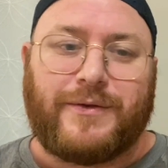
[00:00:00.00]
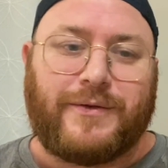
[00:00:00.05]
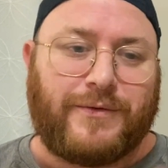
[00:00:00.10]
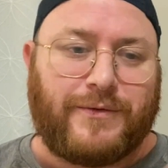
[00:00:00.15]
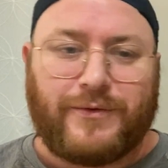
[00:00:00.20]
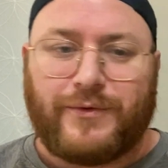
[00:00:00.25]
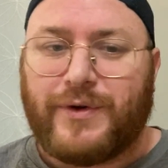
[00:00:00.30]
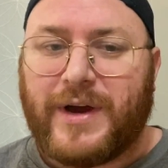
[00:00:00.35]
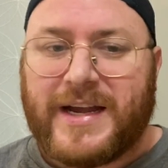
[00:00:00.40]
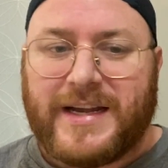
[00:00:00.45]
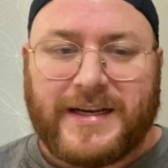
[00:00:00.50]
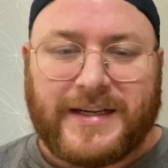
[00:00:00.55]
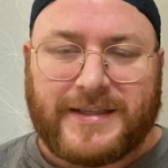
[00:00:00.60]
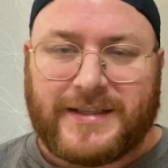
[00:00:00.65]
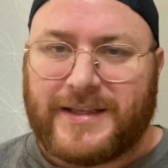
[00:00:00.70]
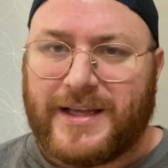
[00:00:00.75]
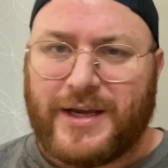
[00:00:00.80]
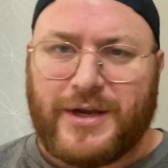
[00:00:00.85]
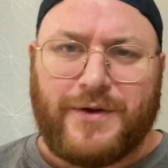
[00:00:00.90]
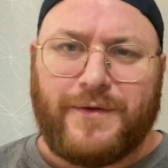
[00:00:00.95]

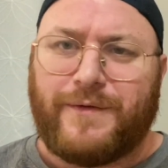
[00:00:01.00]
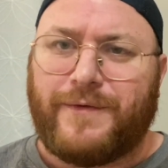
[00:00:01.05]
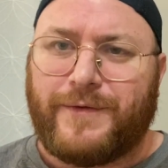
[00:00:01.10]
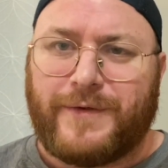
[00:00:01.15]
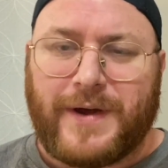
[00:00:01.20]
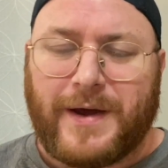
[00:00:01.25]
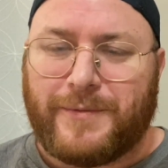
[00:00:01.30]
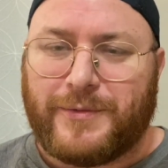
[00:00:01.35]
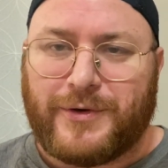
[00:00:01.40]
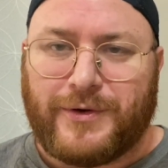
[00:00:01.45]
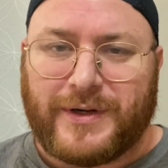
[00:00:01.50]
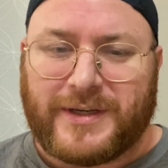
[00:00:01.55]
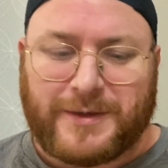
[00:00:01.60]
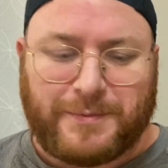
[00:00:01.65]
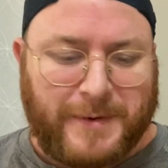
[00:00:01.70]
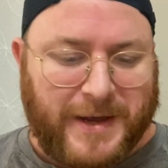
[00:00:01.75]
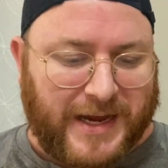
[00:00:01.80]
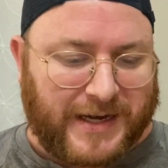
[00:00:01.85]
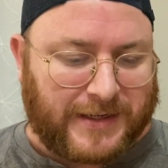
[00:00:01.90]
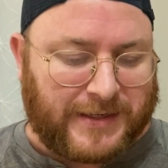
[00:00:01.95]
greatness that you come to
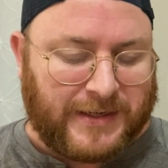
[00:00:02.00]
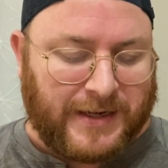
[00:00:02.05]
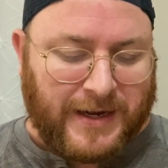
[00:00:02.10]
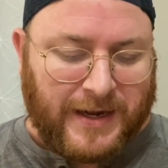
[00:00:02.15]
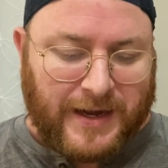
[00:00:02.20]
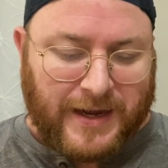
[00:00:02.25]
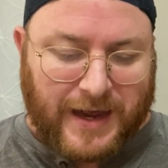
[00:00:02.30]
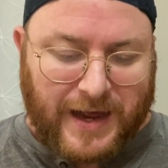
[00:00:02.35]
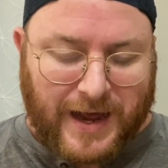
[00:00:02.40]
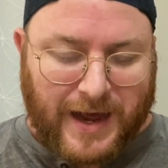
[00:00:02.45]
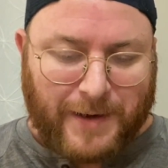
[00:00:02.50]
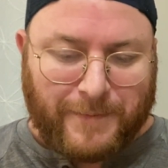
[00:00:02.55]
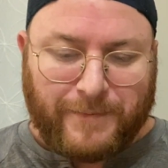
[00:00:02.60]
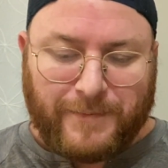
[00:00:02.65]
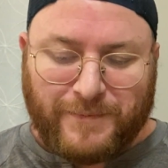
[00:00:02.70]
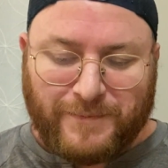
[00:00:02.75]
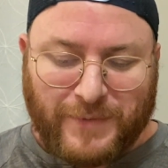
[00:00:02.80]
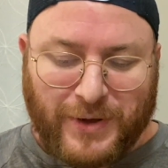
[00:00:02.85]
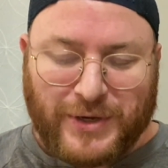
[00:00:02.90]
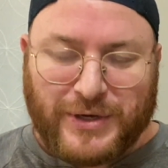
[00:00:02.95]
expect.
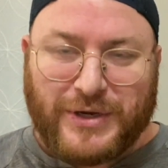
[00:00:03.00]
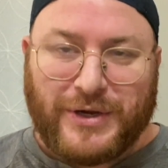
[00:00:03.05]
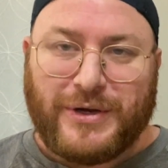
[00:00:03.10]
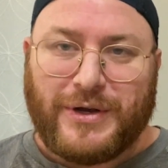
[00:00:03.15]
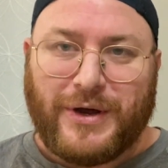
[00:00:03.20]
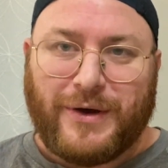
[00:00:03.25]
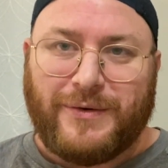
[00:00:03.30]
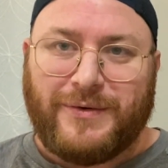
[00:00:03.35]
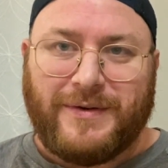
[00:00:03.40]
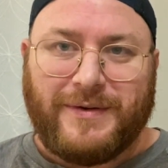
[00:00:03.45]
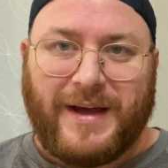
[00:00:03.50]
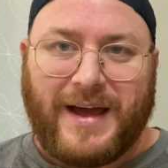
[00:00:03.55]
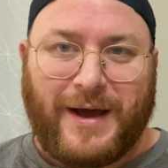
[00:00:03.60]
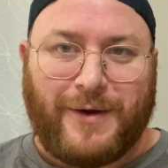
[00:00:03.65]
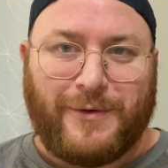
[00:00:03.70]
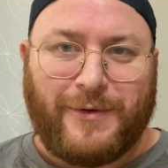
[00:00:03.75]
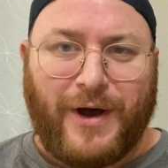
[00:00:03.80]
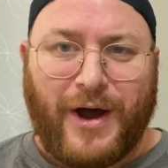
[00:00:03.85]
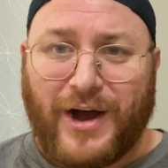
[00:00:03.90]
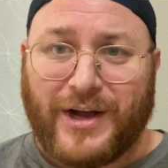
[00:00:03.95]
You know
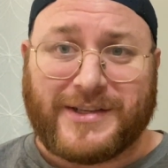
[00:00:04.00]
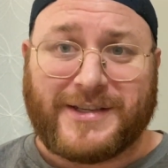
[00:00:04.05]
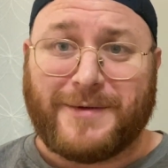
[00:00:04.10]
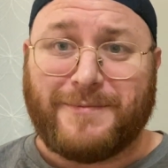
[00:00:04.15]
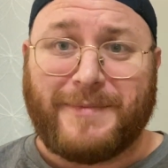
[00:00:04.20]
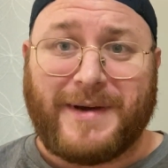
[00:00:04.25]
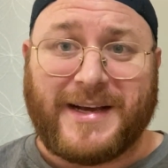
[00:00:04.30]
how awesome my